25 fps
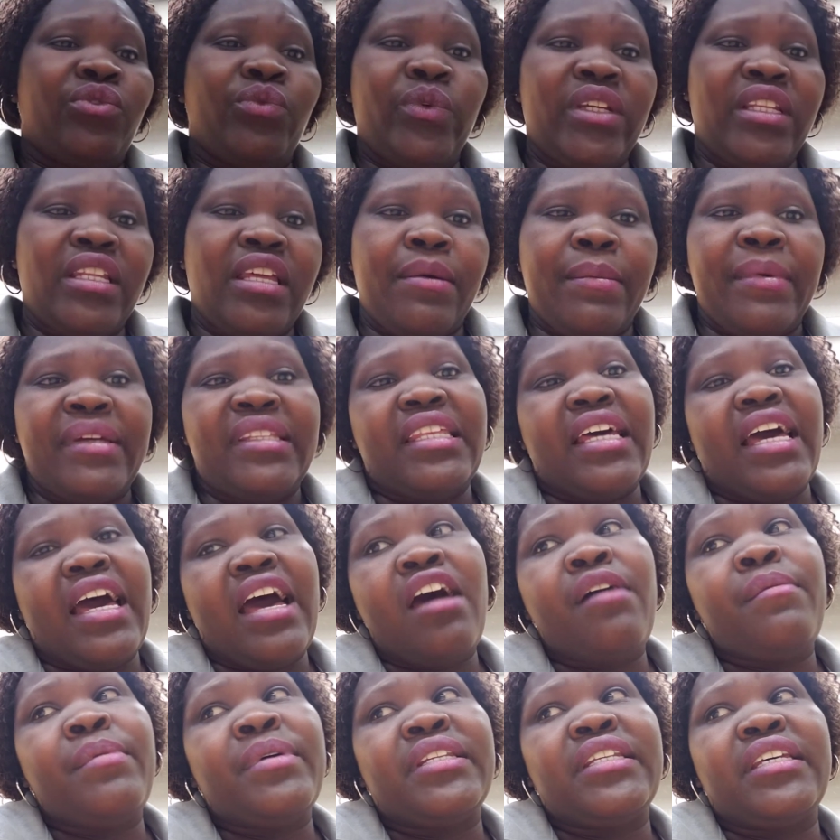really about the
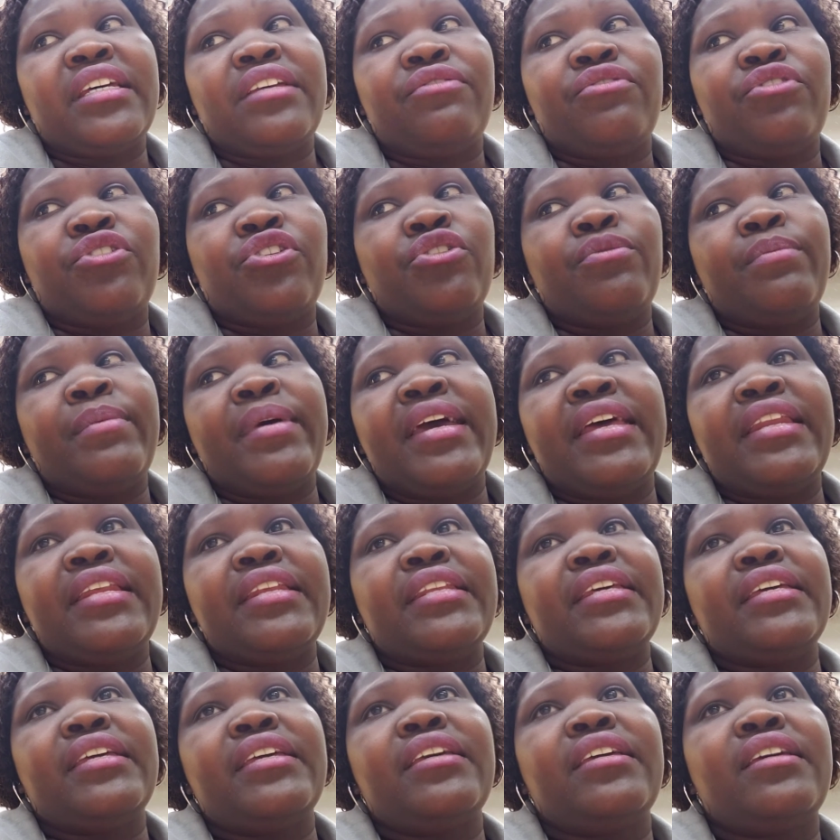Habitat for
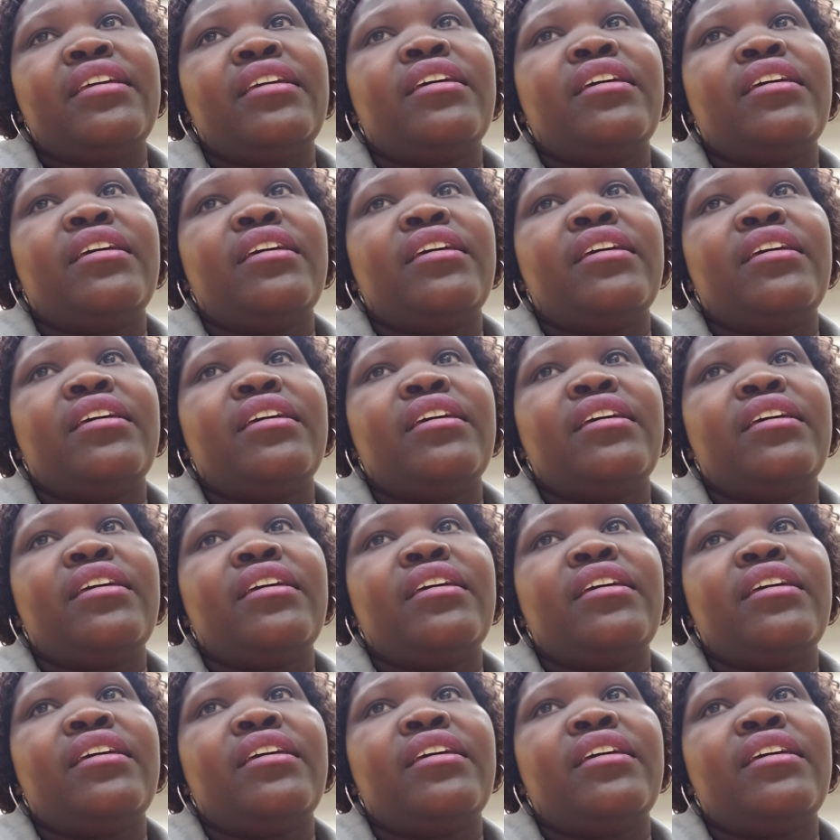Humanity.